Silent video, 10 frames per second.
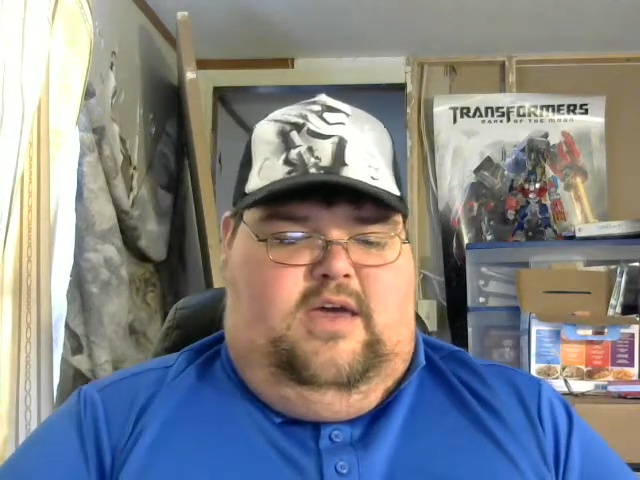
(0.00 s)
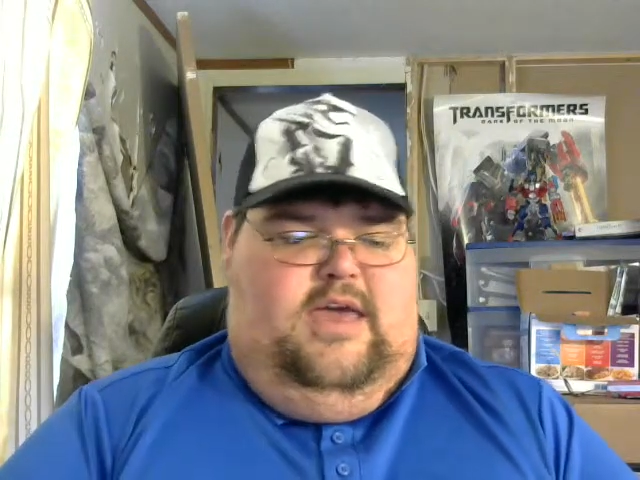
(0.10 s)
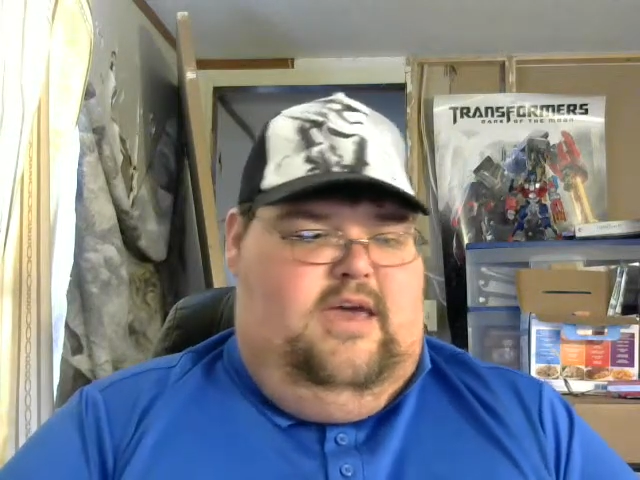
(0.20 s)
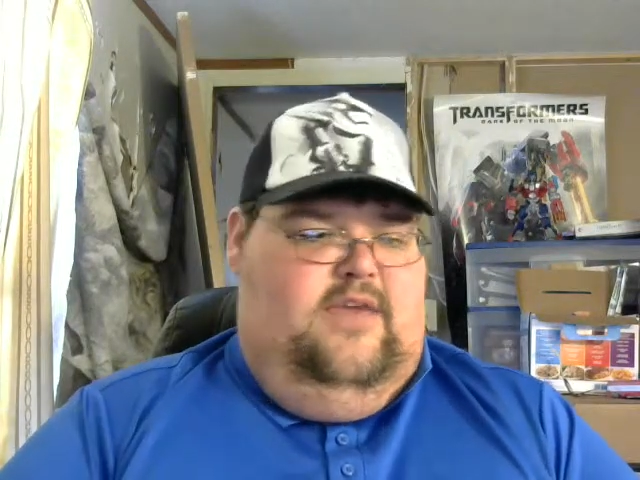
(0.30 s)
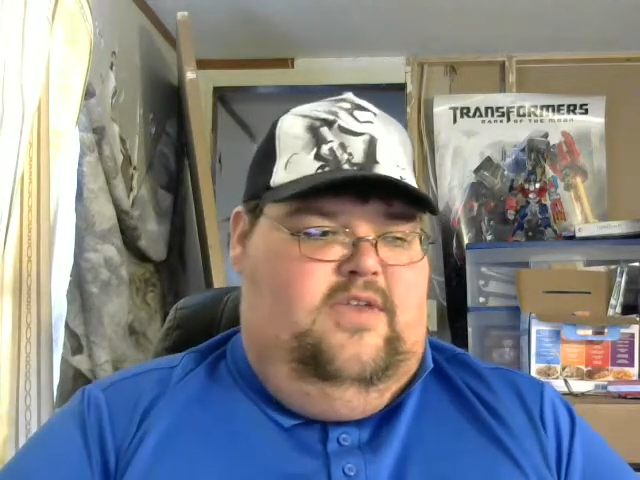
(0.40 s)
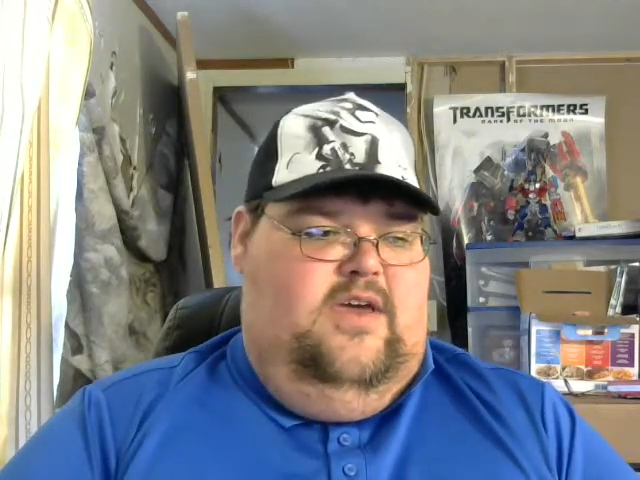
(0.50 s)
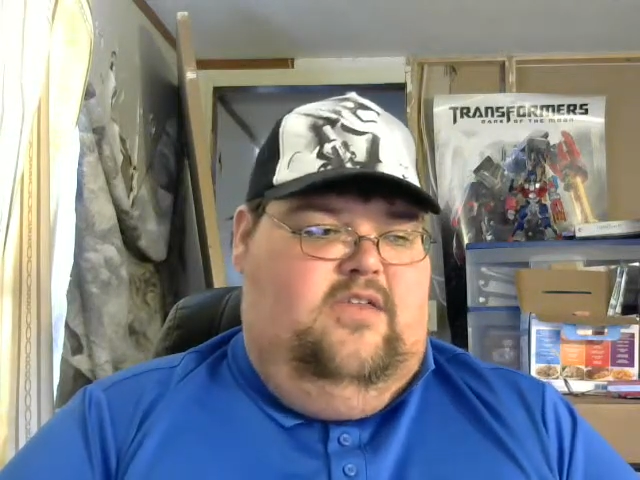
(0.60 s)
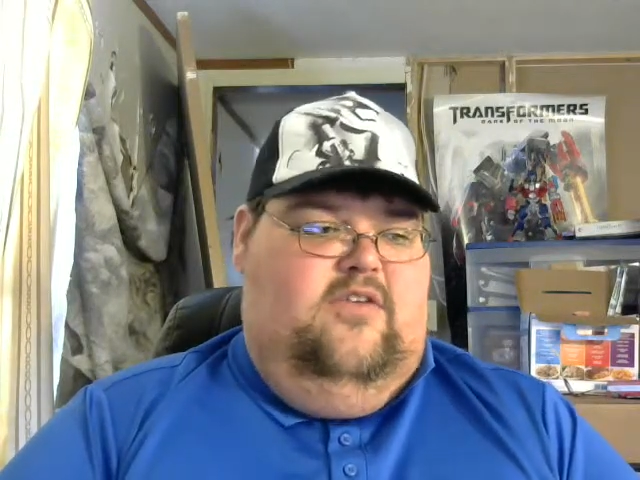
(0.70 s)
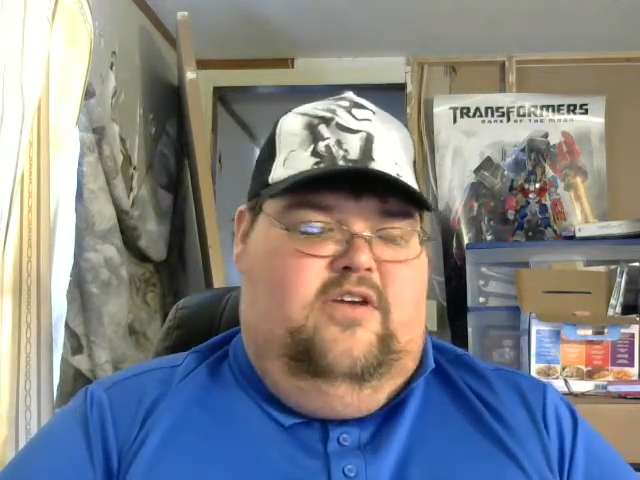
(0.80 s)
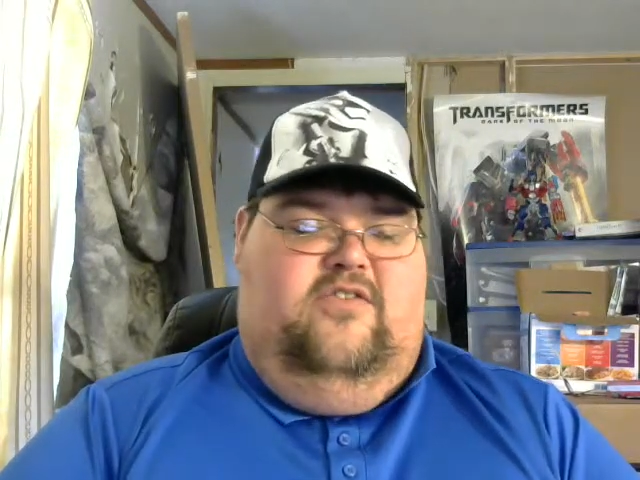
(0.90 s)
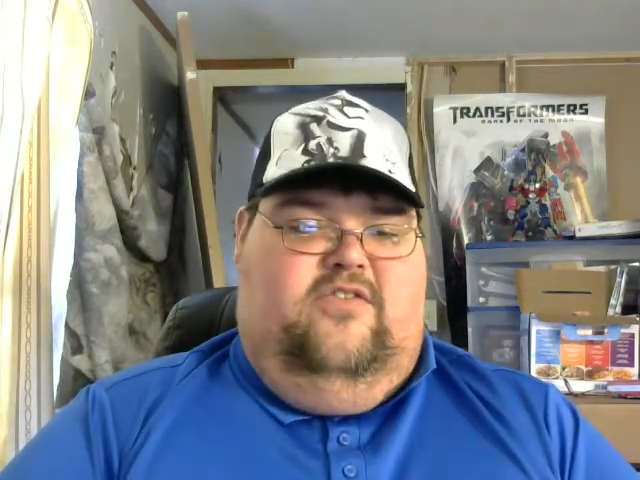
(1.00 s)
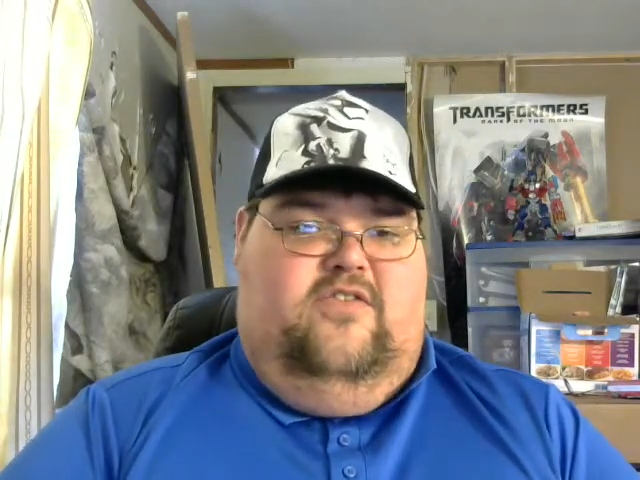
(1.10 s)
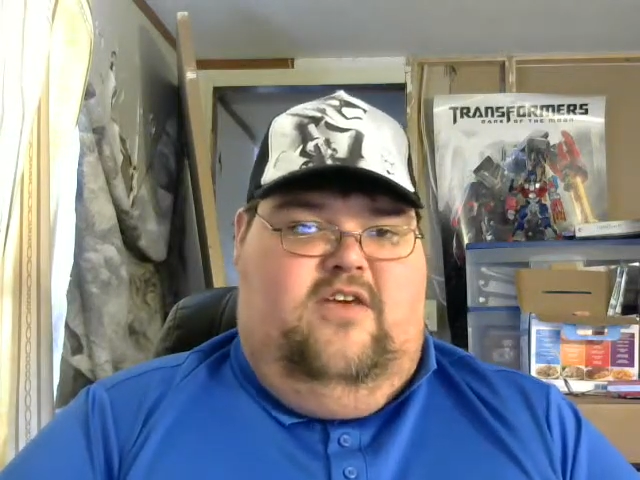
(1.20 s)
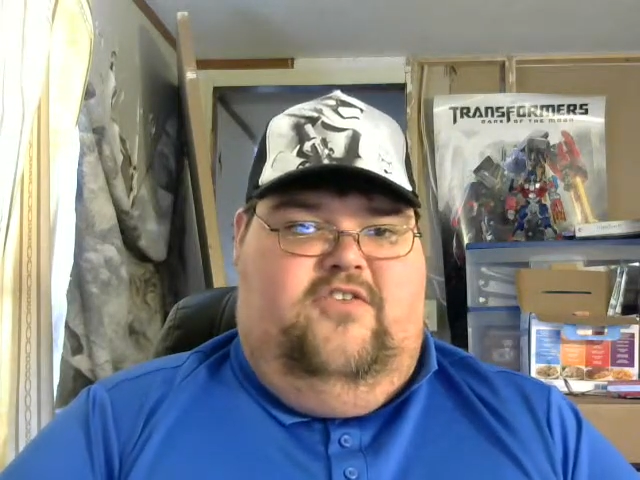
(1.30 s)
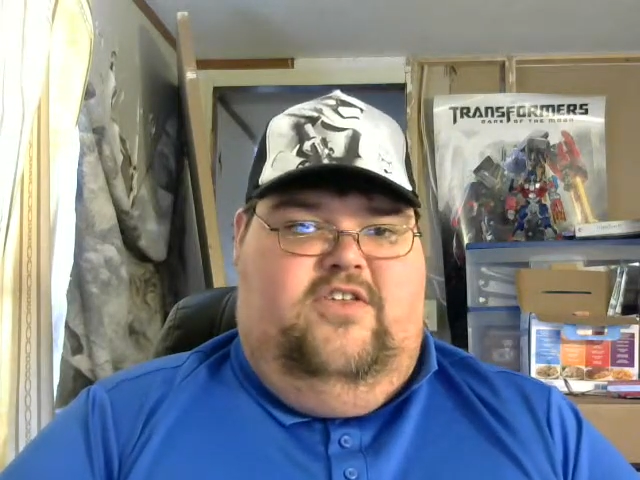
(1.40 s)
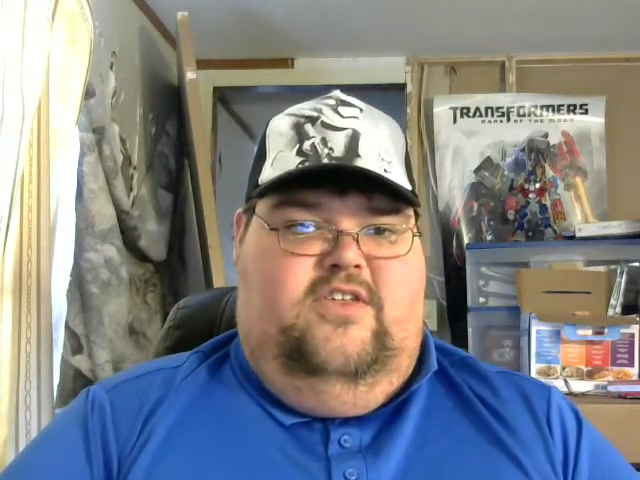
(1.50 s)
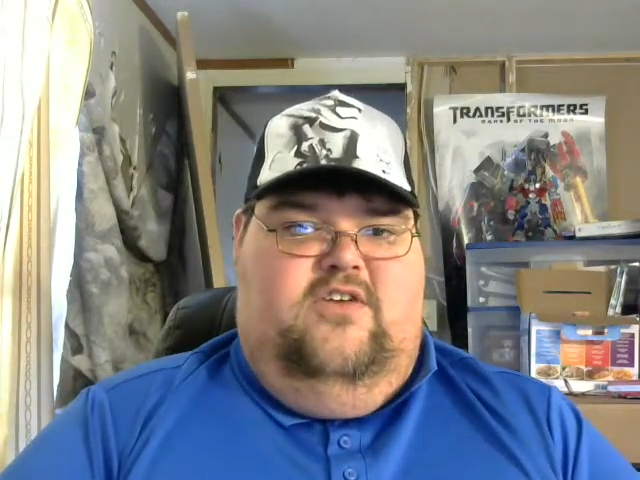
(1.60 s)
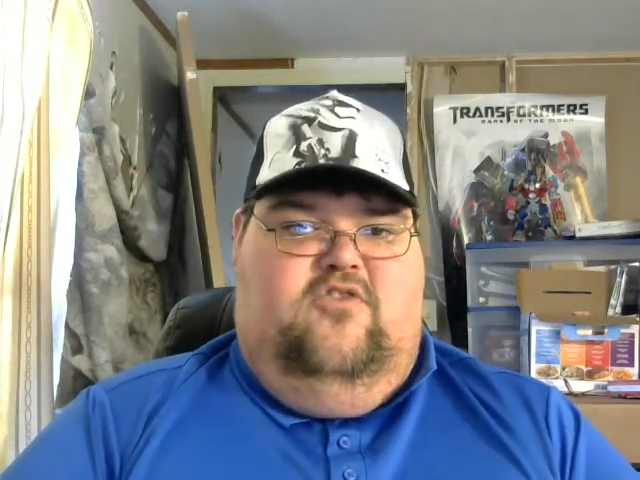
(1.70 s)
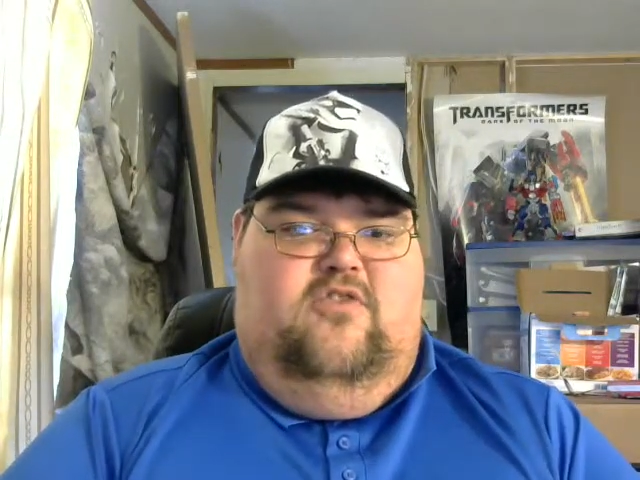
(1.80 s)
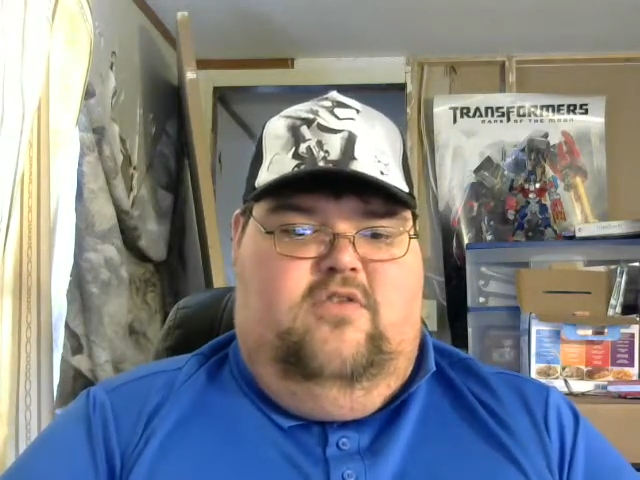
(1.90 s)
And the other is definitely
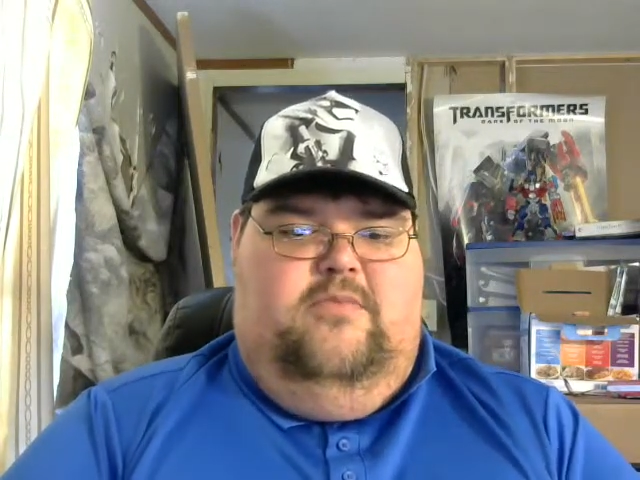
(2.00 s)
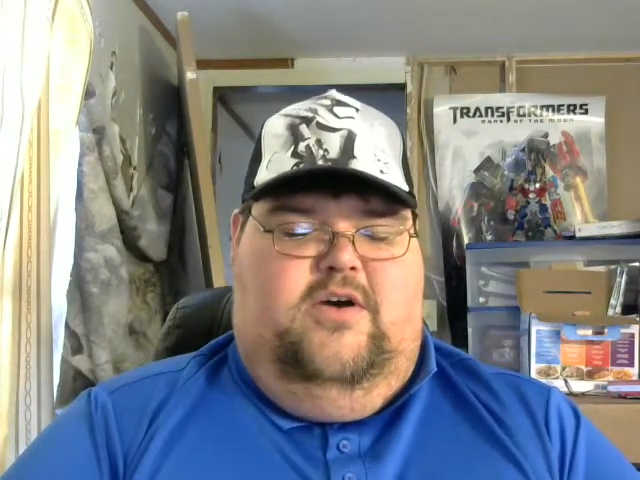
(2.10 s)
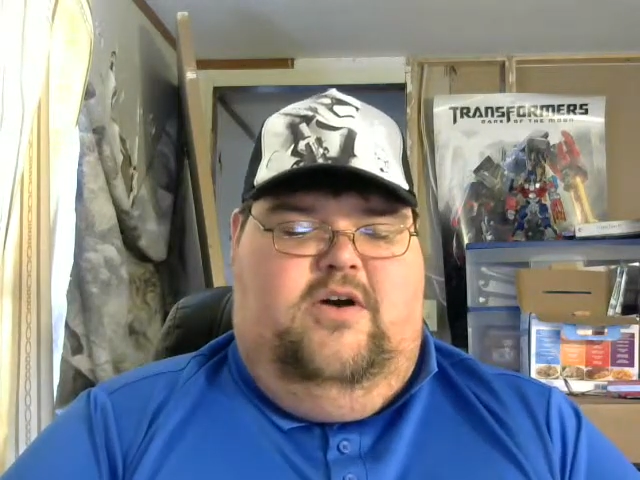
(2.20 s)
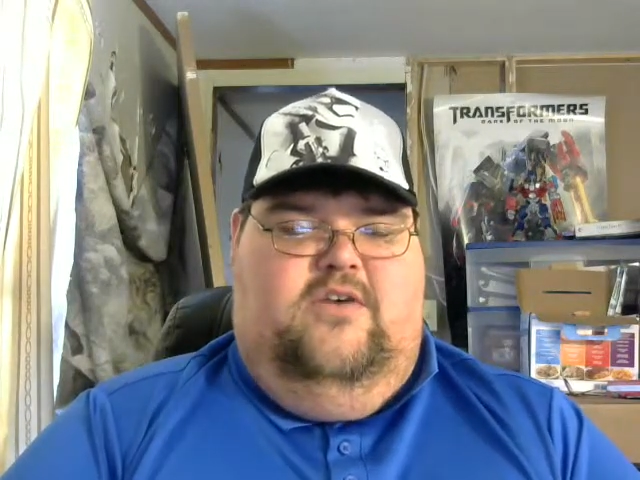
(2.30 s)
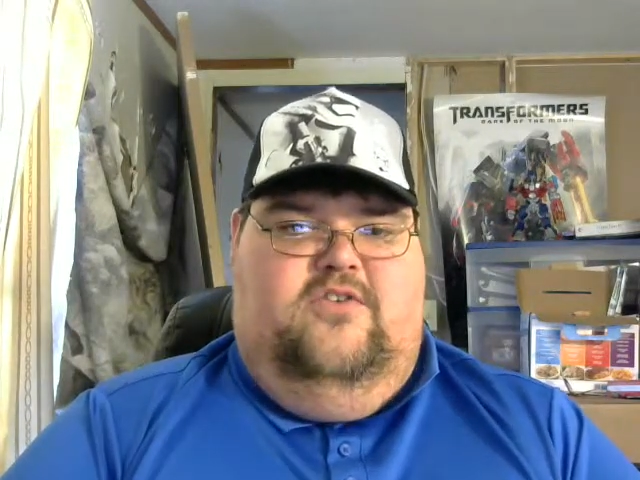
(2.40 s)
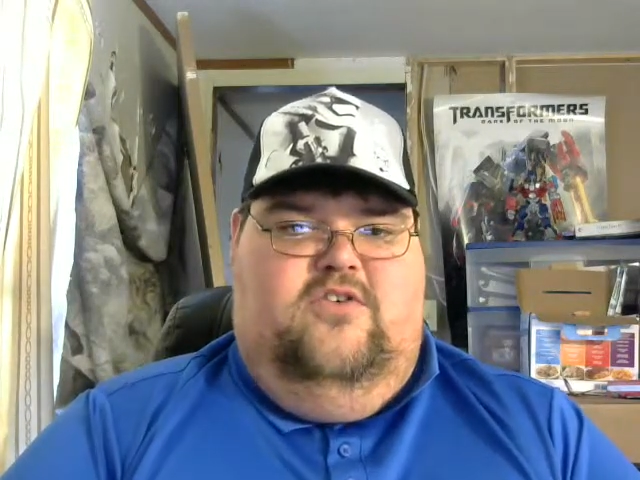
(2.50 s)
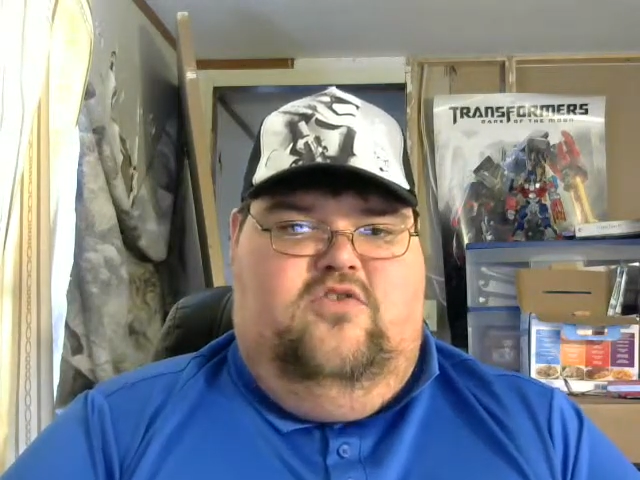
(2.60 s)
a true unboxing,